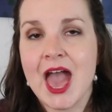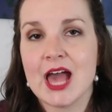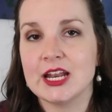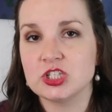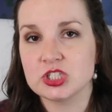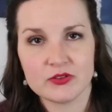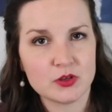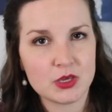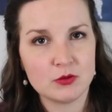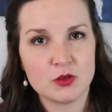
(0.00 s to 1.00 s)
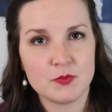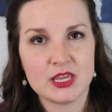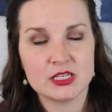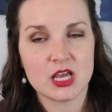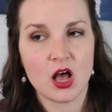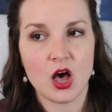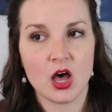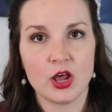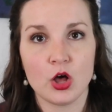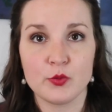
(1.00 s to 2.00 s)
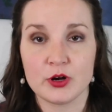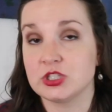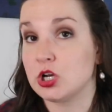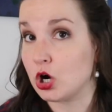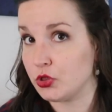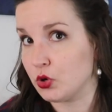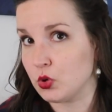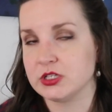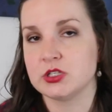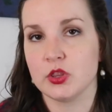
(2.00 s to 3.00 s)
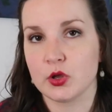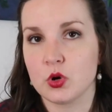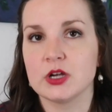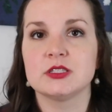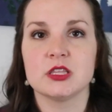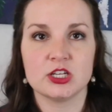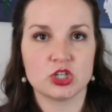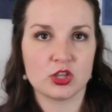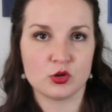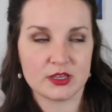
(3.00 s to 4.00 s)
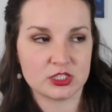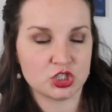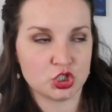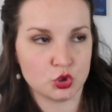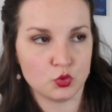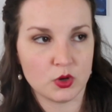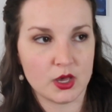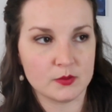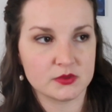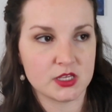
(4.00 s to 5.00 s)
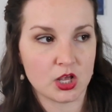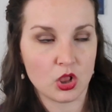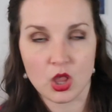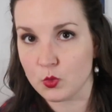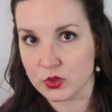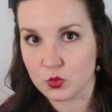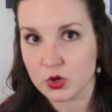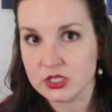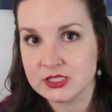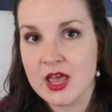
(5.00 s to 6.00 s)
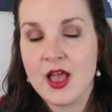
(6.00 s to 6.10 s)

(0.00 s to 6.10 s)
and I just have them keep the beat on all the parts that aren't the chorus. And on the chorus, then they try their best to sing along with the words.